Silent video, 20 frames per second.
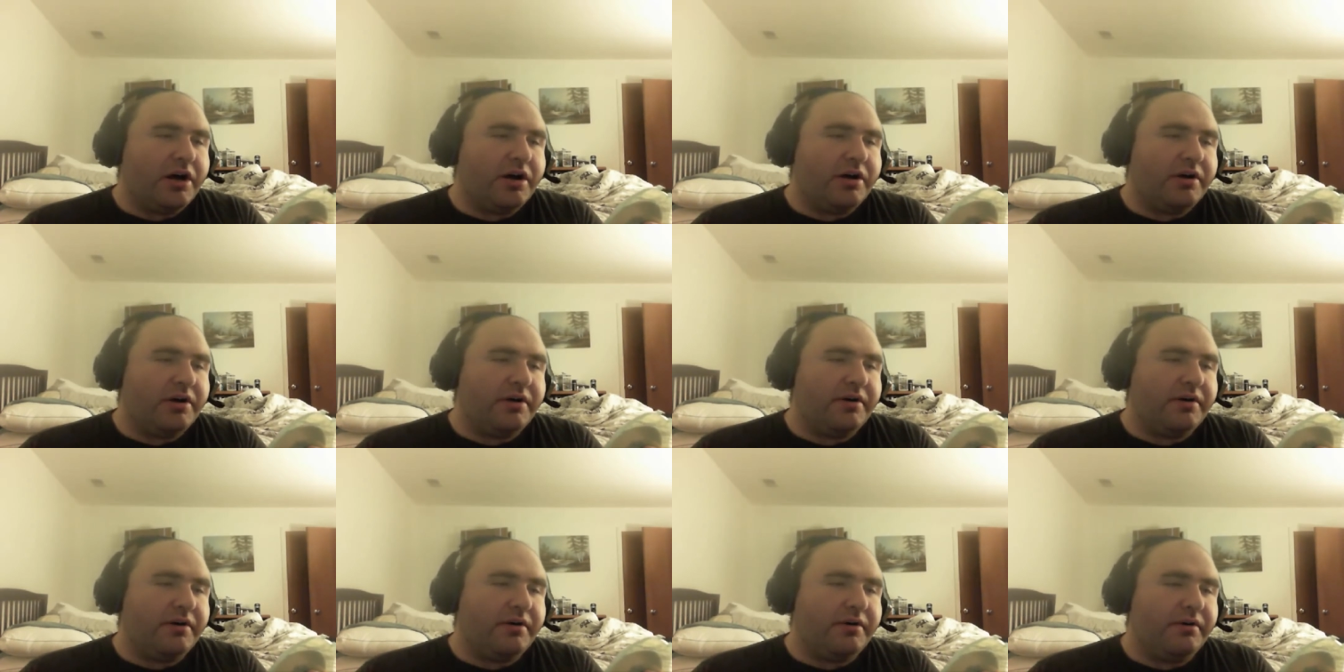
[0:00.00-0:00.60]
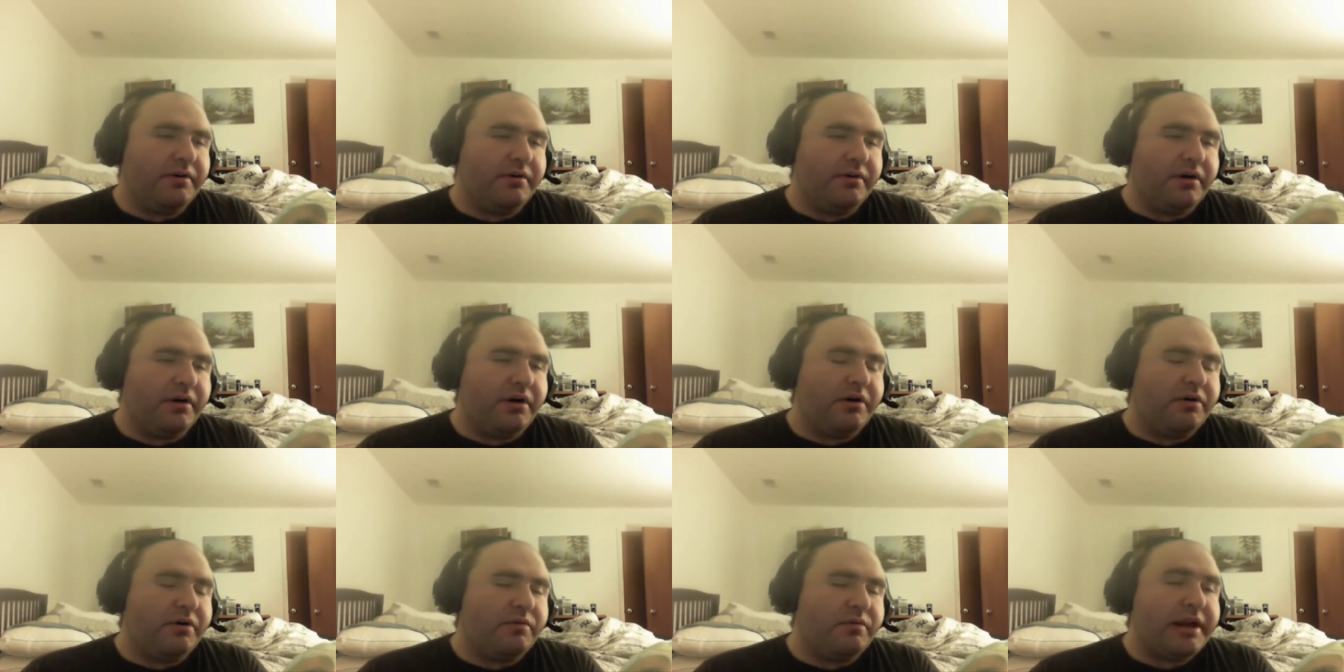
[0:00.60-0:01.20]

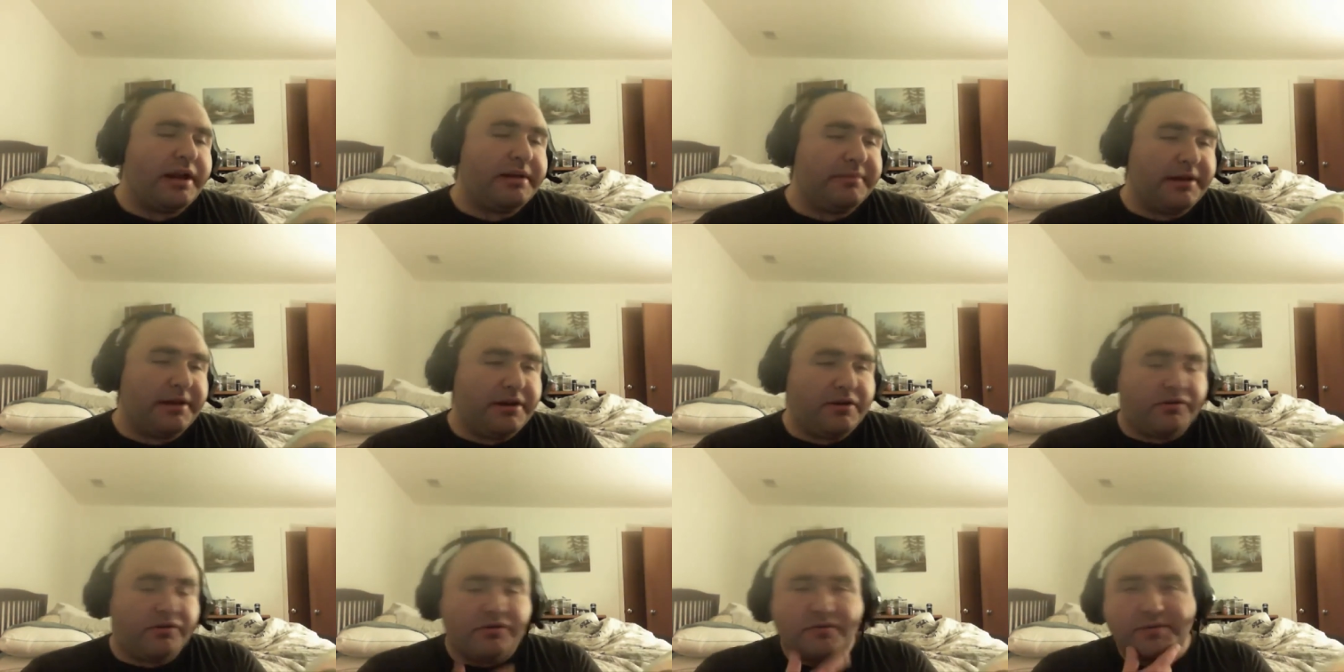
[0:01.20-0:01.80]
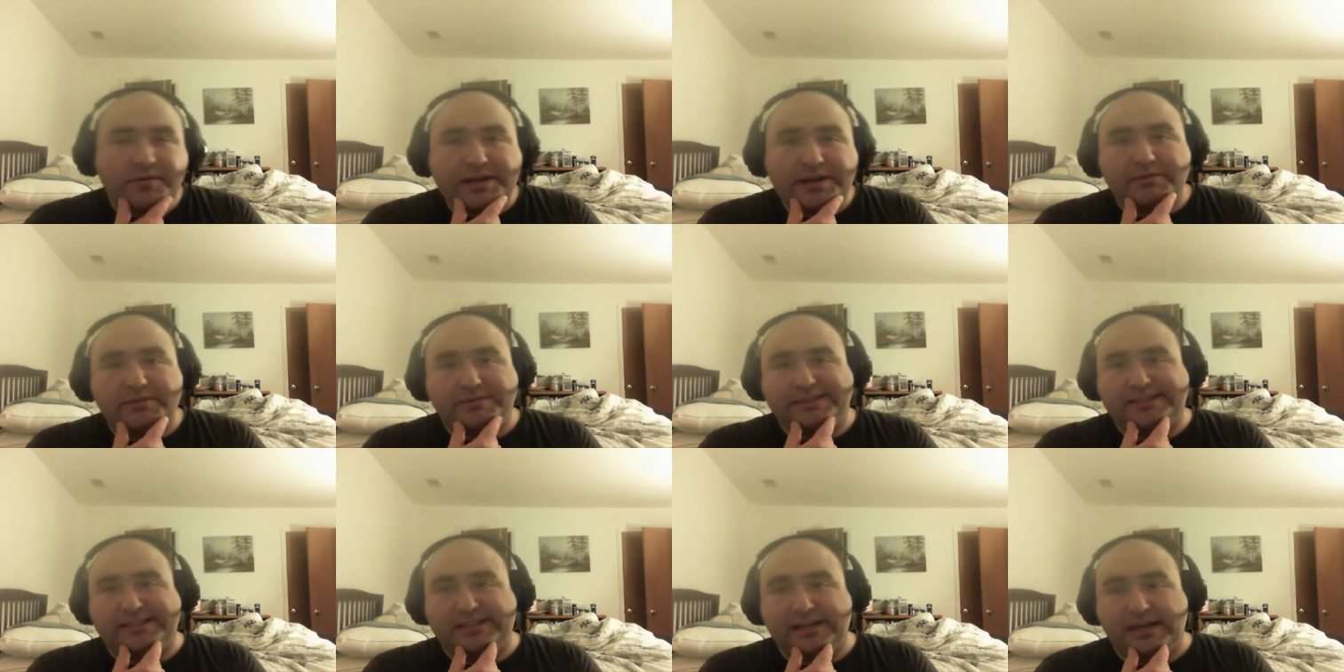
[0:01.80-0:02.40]
Oh, wait a minute.
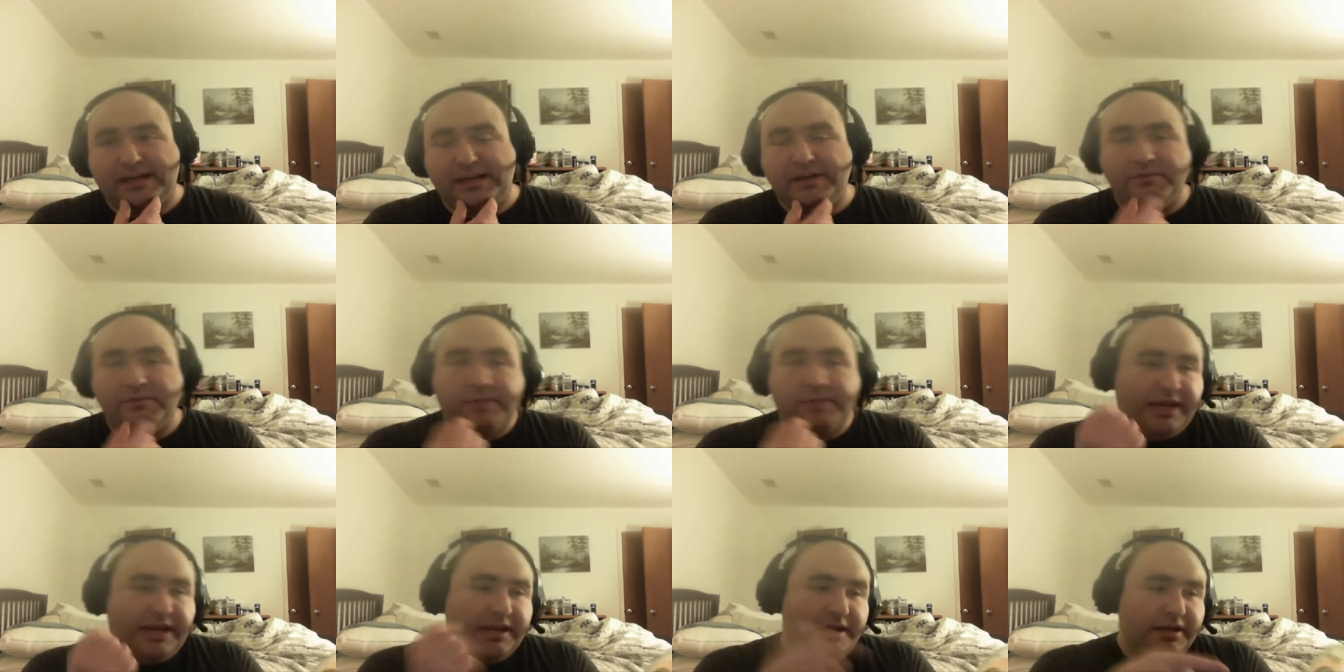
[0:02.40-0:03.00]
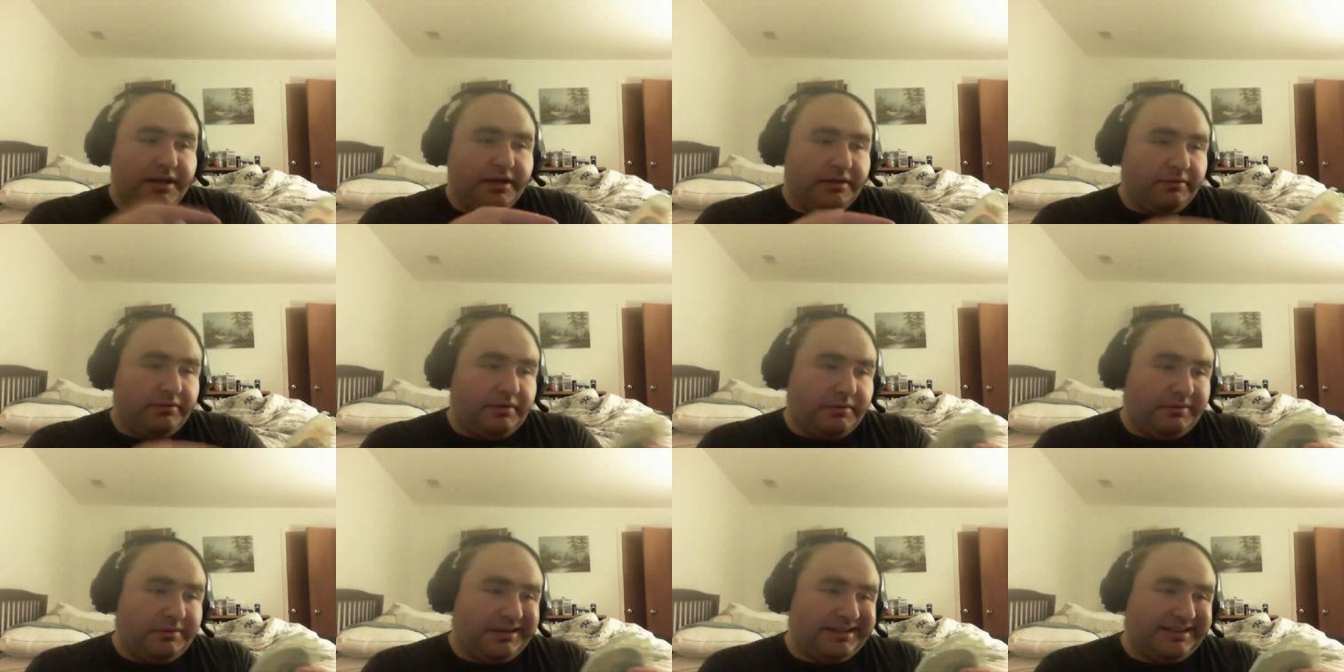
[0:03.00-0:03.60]
No, it's not. Wait,
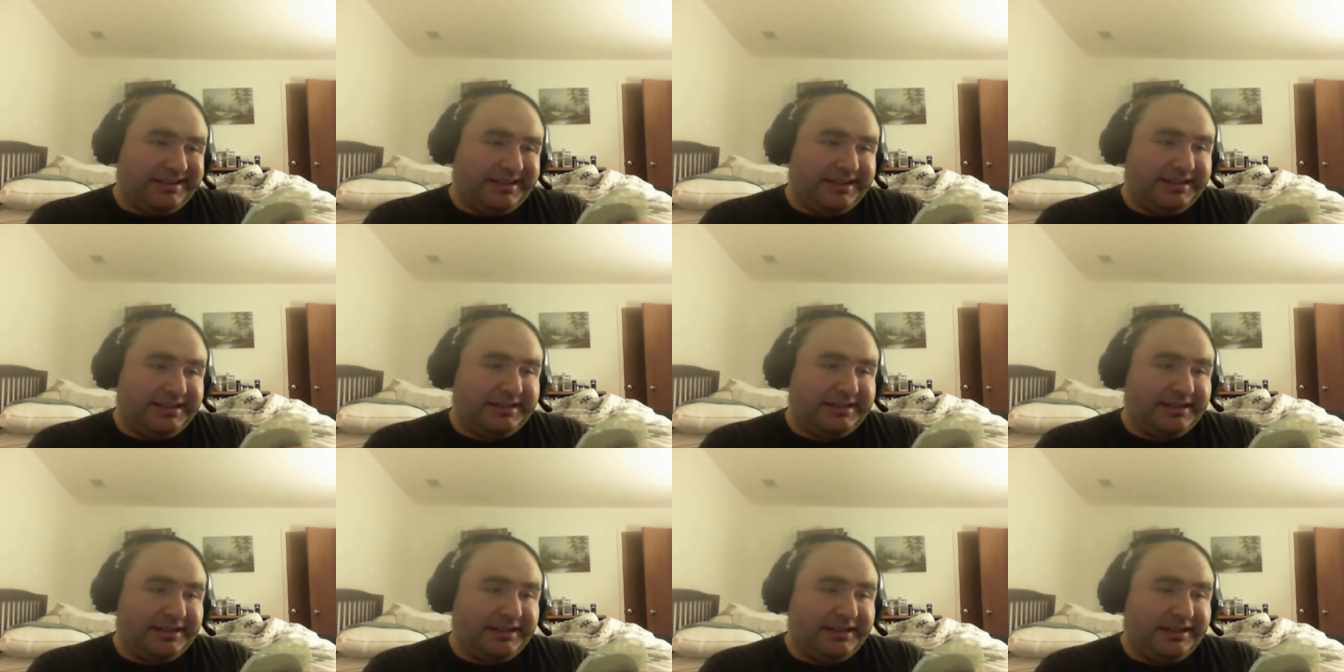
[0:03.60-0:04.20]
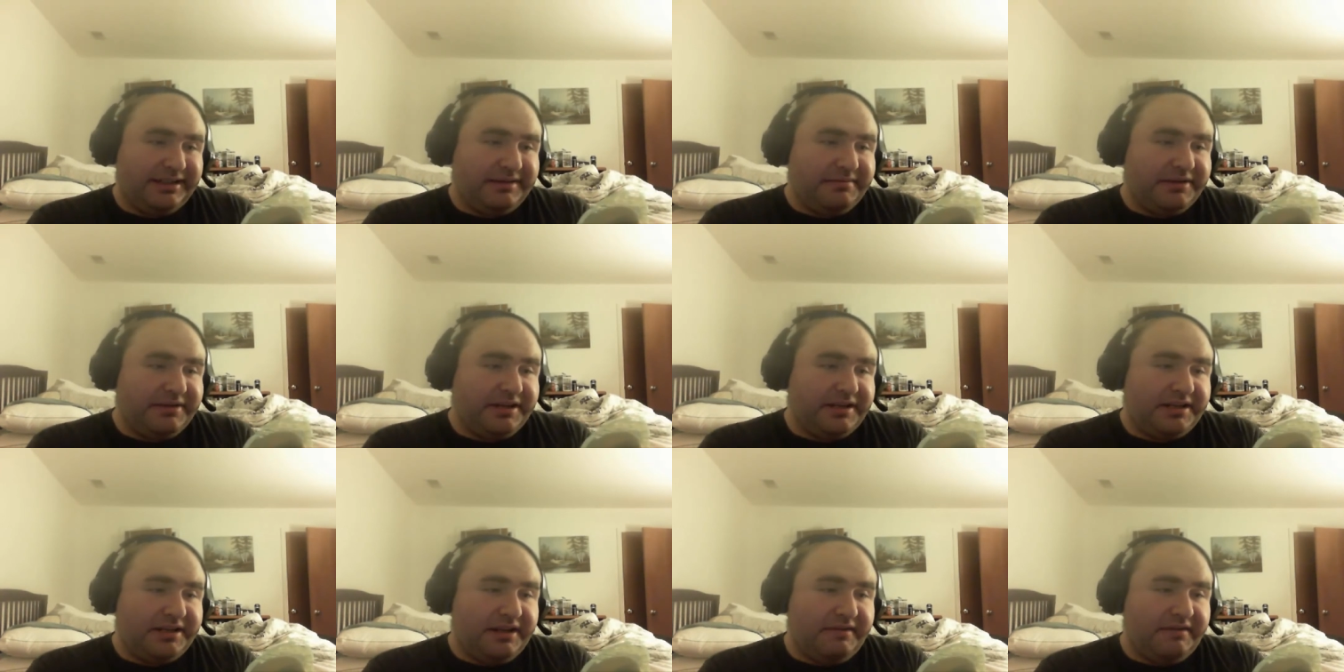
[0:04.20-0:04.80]
what is this?
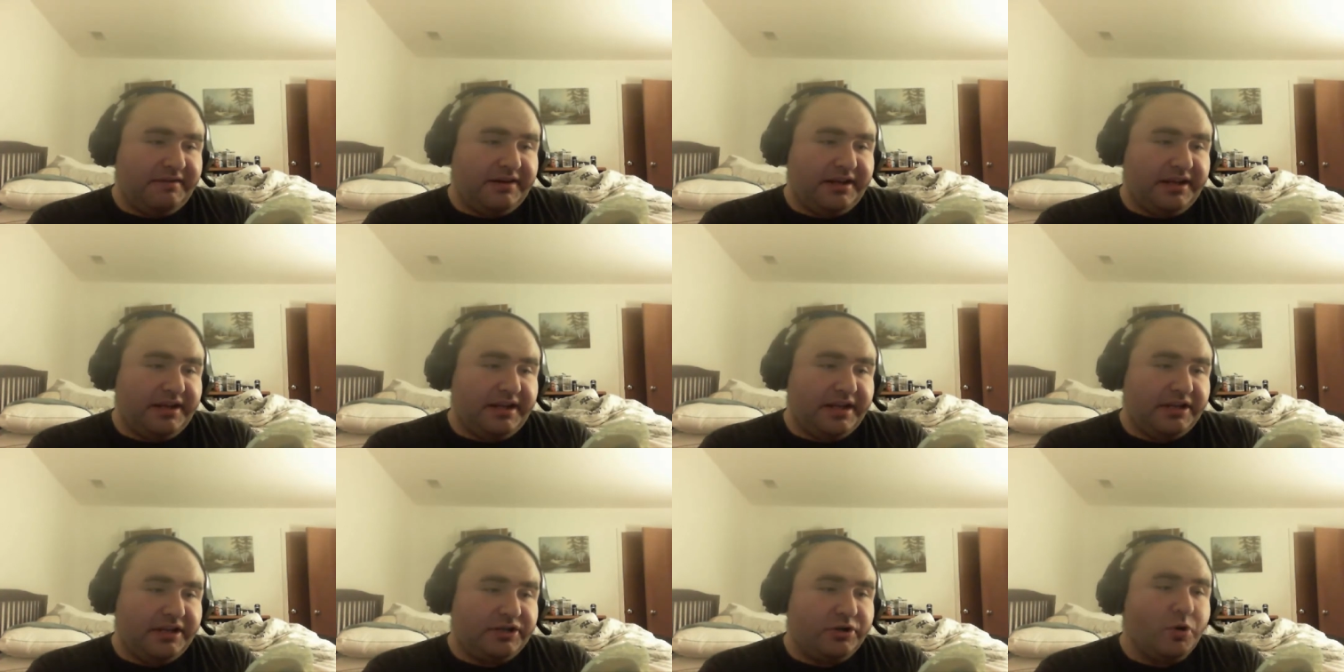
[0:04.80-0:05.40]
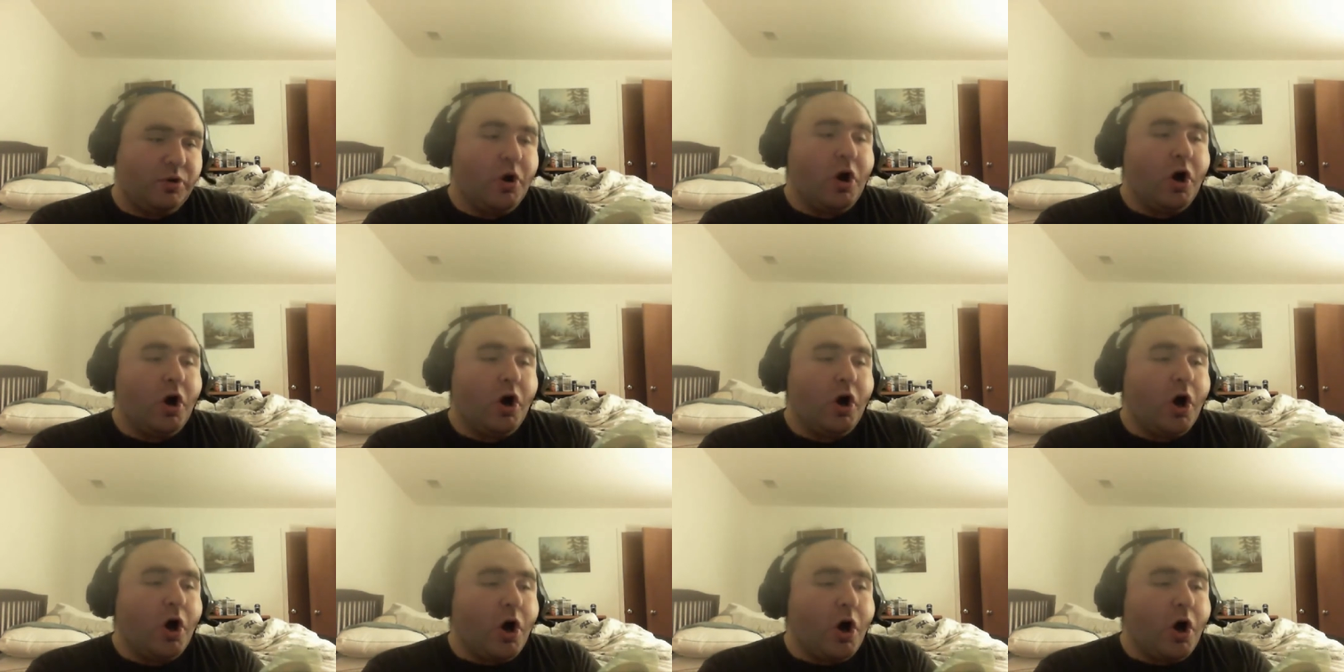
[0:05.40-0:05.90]
Limited DVD issue.